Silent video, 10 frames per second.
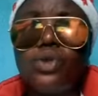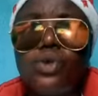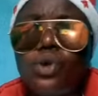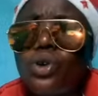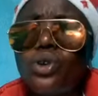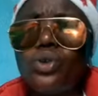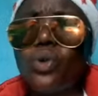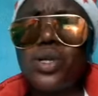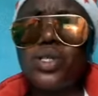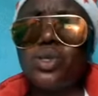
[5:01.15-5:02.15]
You don't know
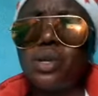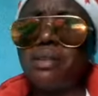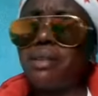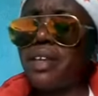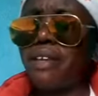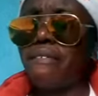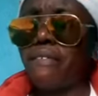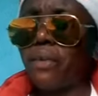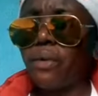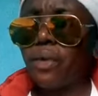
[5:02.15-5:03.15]
what you are looking for.